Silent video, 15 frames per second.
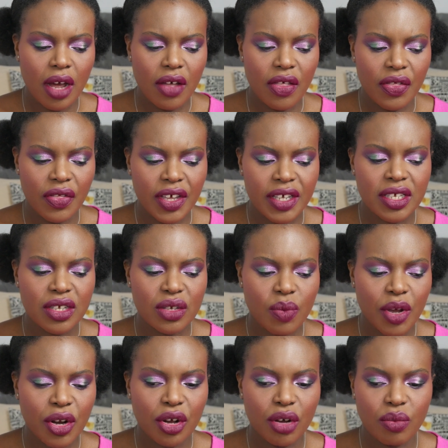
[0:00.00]
This is
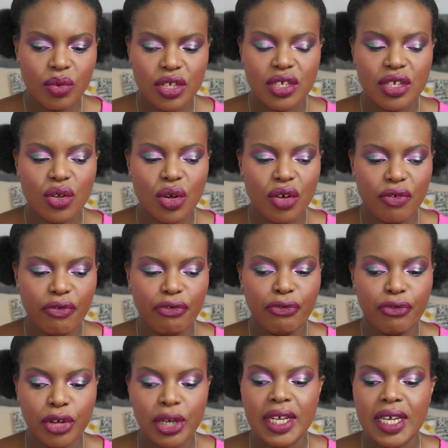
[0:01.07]
when I was
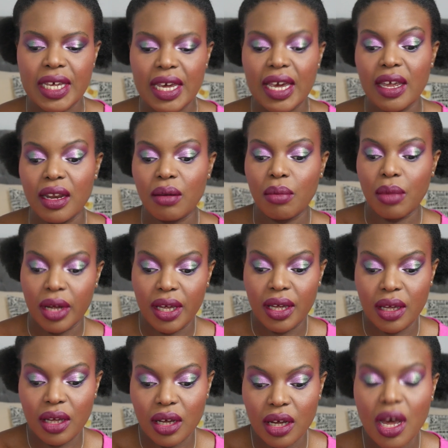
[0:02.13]
fully in my
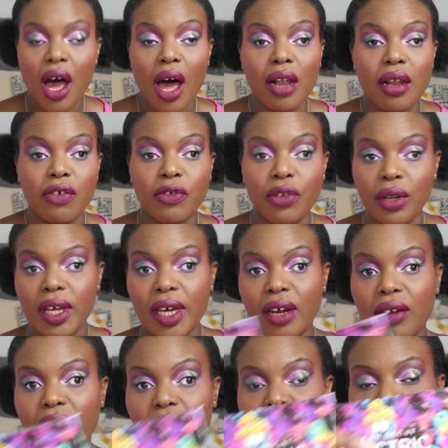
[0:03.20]
colourful
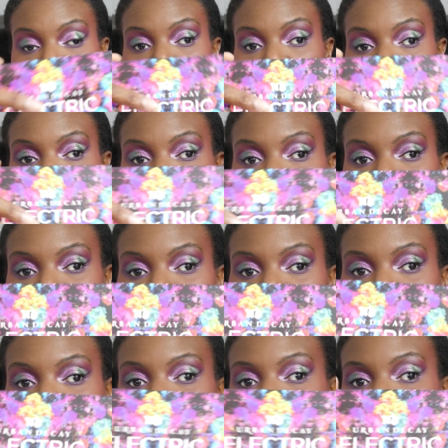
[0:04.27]
era, so
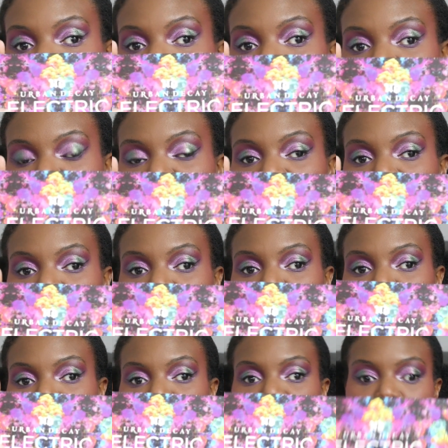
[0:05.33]
electric sort of
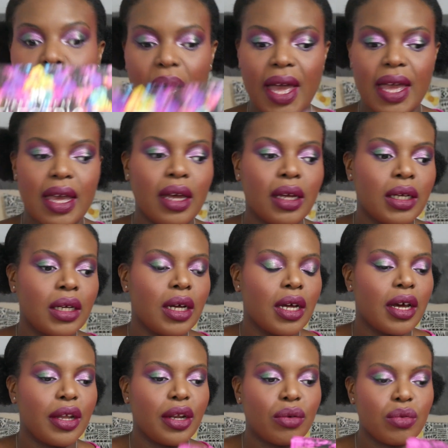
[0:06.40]
showed me the way
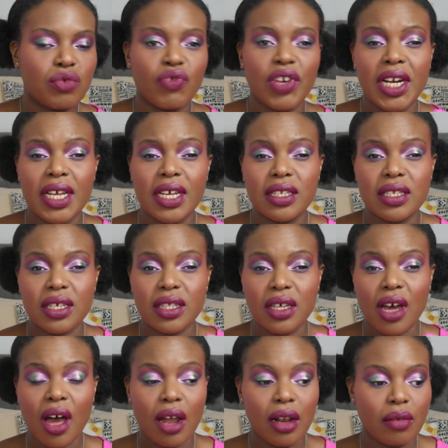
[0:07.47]
and I was really into the
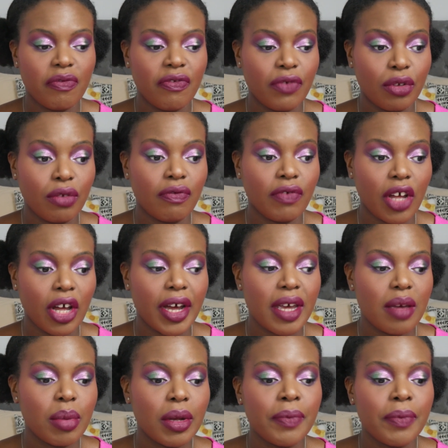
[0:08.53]
colourful vibe,